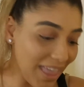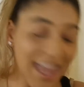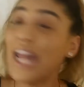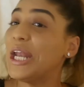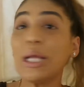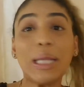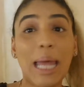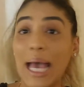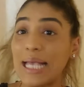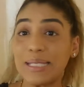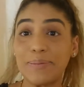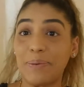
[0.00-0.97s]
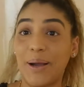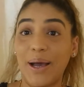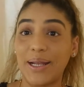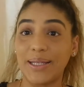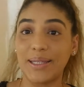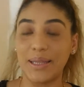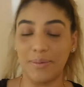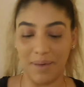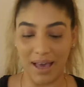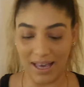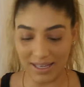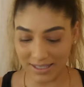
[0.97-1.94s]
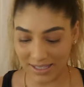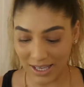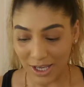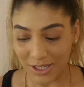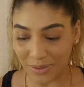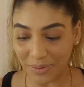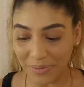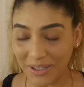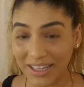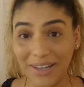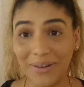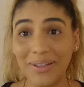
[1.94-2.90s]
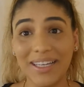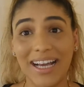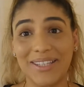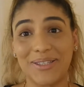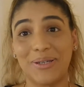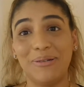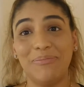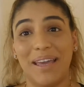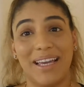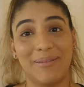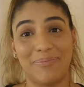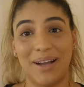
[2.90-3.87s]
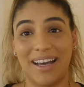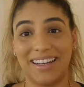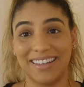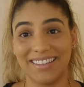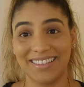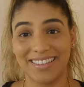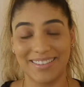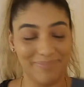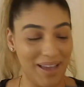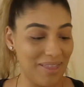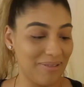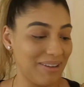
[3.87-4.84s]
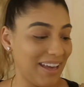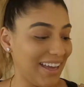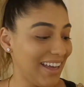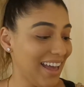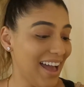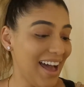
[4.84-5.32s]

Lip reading: And our last product in the box, so we really only got 2 makeup products, by the way.